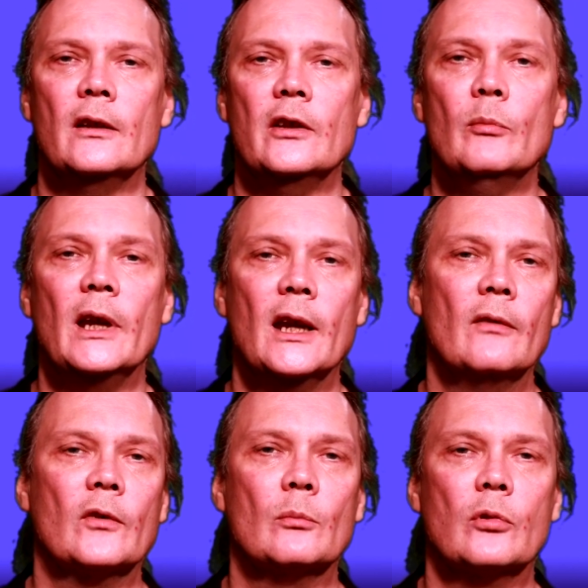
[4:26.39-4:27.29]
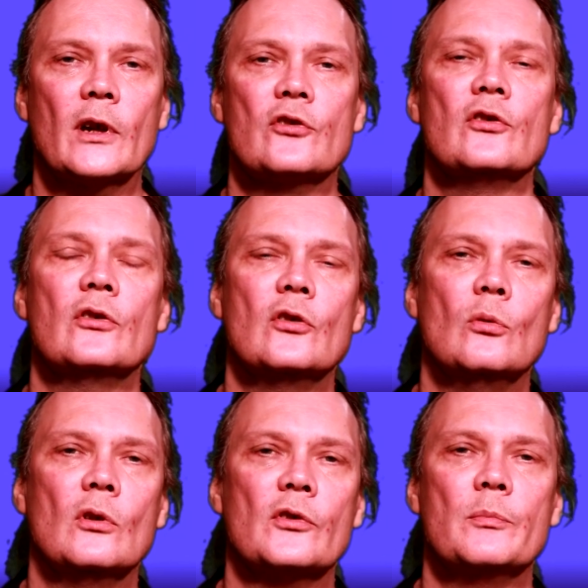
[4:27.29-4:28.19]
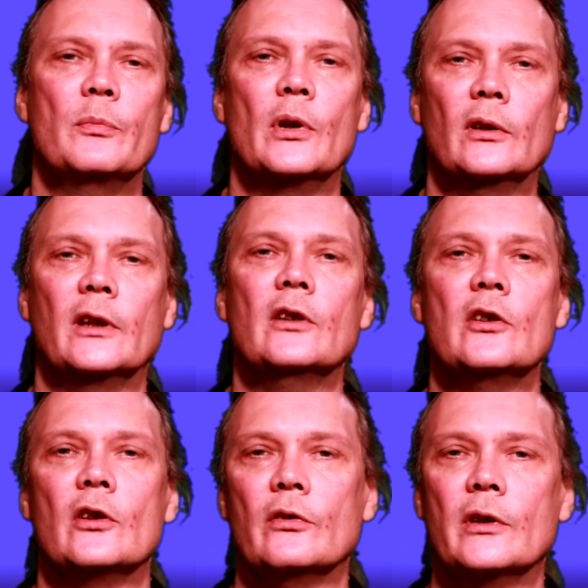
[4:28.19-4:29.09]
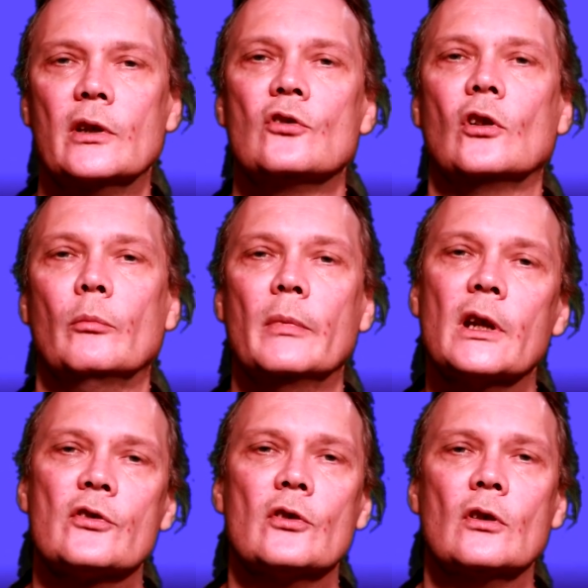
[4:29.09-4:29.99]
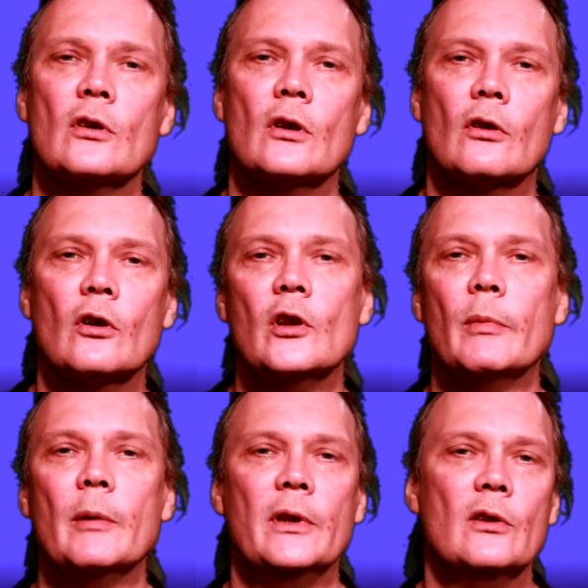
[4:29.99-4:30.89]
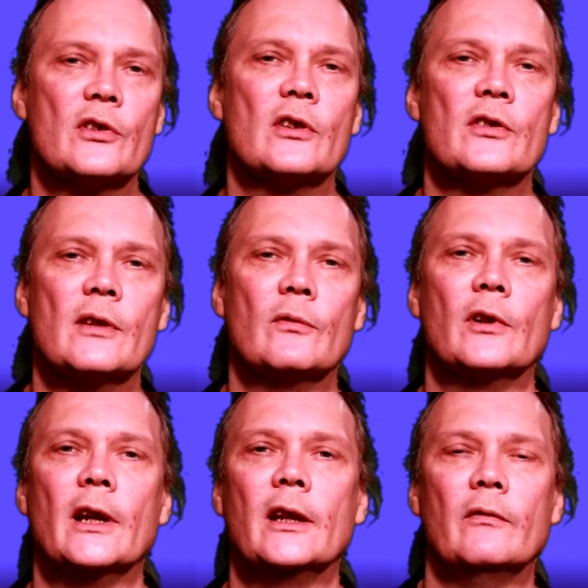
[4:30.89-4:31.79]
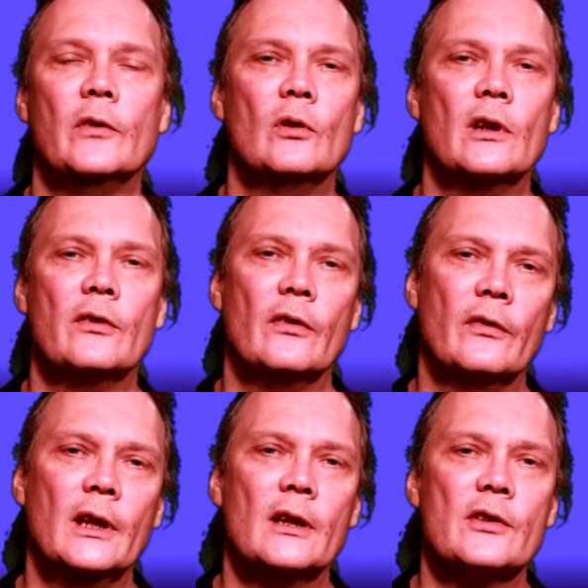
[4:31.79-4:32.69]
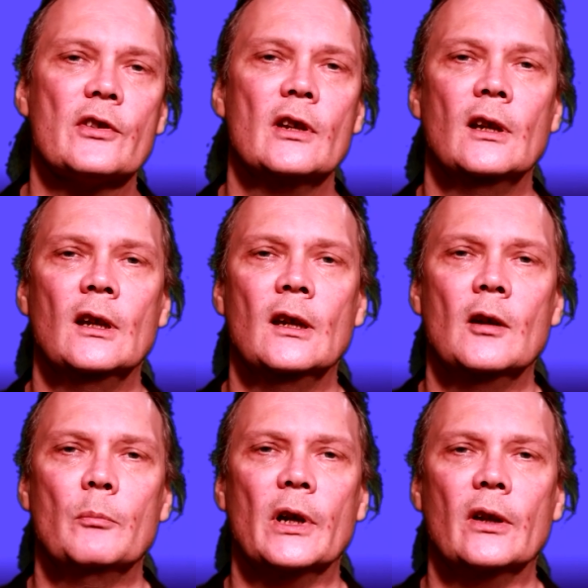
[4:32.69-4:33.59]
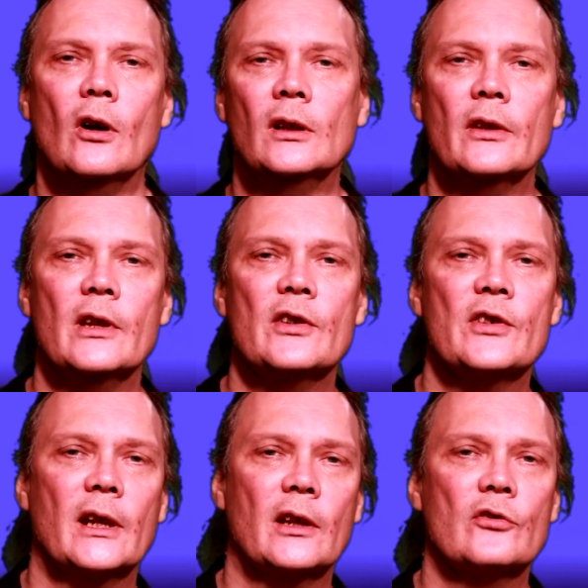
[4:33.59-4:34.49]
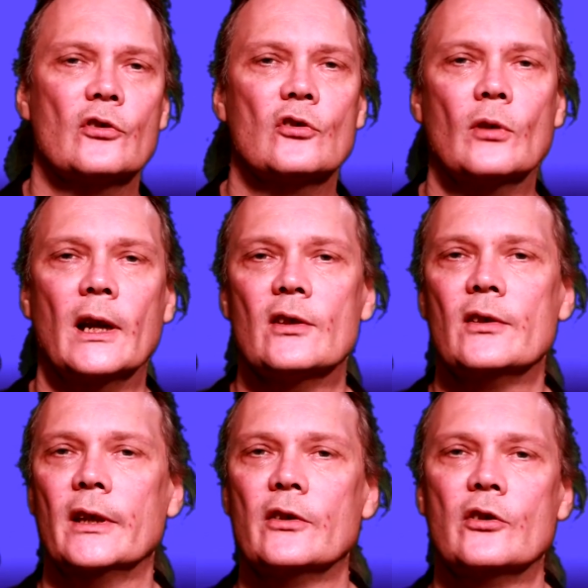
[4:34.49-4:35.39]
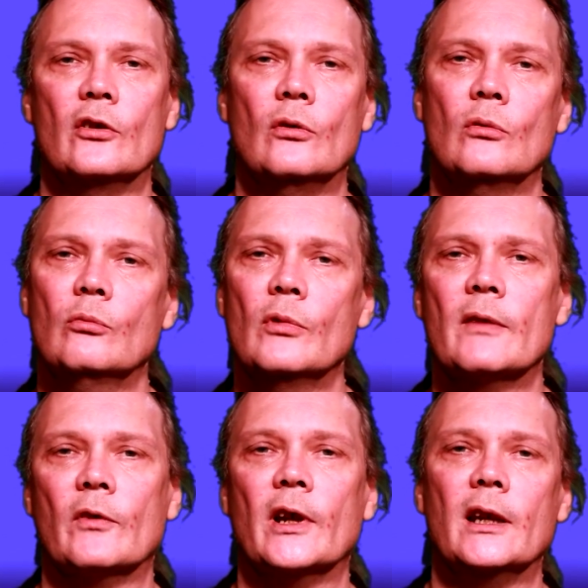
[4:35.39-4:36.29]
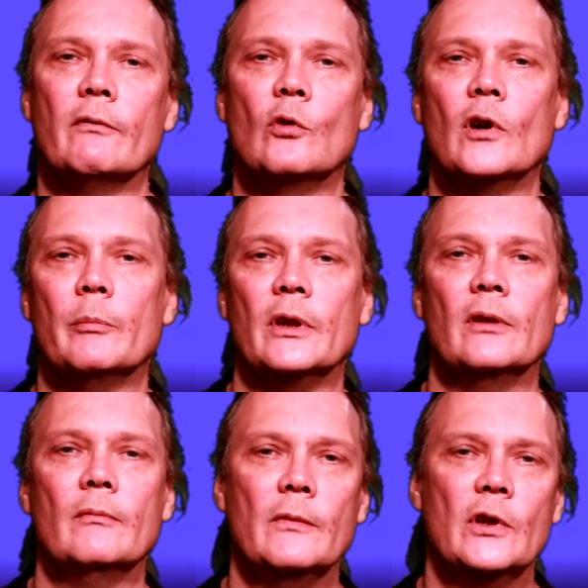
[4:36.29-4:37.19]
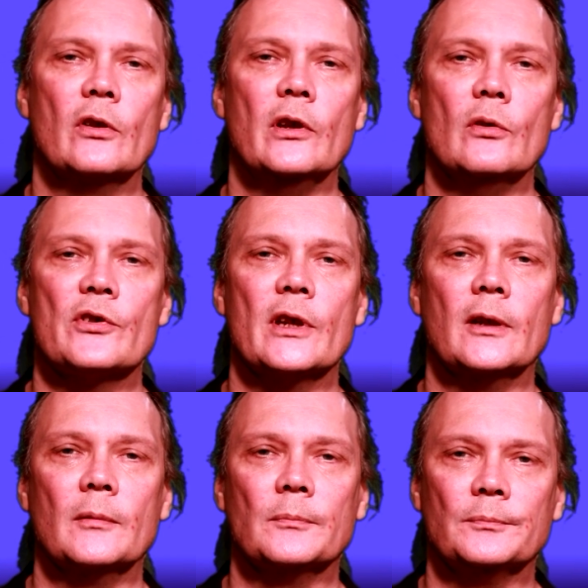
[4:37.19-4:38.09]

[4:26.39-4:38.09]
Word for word: You may have compression tools built into your digital mixer, or you might be using a different kind of unit than this, but all of these settings should translate to whatever kind of equipment you're using.